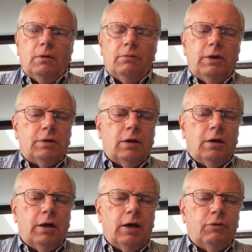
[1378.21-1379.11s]
Based on
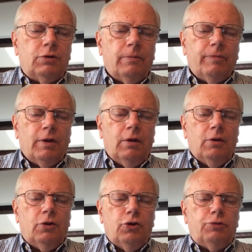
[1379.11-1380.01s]
language.
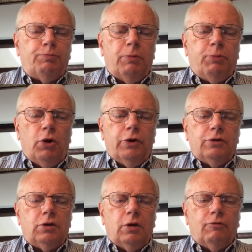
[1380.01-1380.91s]
Those
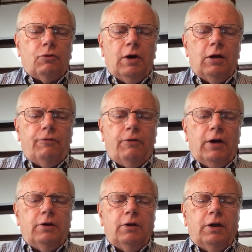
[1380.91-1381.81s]
proponents of
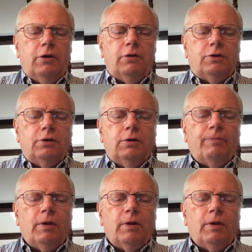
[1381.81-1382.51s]
qualified inerrancy